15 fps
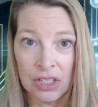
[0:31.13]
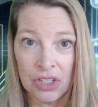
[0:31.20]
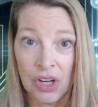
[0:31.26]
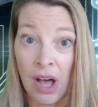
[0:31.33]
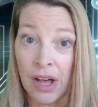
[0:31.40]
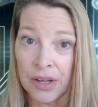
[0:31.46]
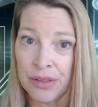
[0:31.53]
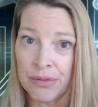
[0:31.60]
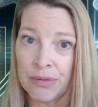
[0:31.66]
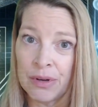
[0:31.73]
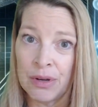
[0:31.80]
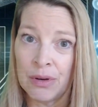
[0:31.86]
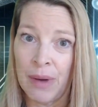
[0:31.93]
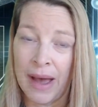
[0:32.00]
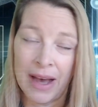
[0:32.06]
talk
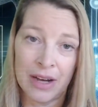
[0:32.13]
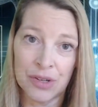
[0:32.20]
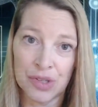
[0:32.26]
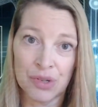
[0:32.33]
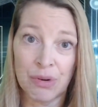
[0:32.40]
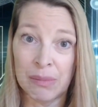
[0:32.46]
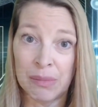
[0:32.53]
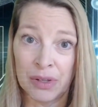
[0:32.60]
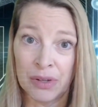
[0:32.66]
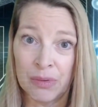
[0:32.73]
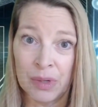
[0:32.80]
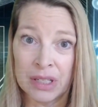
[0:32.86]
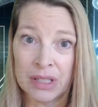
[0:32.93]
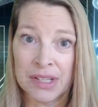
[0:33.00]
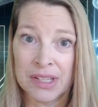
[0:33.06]
through how Scribbler
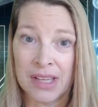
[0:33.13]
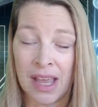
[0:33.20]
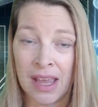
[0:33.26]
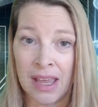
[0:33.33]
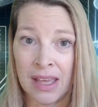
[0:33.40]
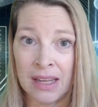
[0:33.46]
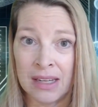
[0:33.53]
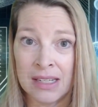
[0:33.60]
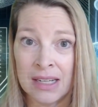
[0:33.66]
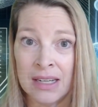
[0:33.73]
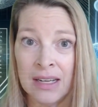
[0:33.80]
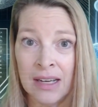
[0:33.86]
works, and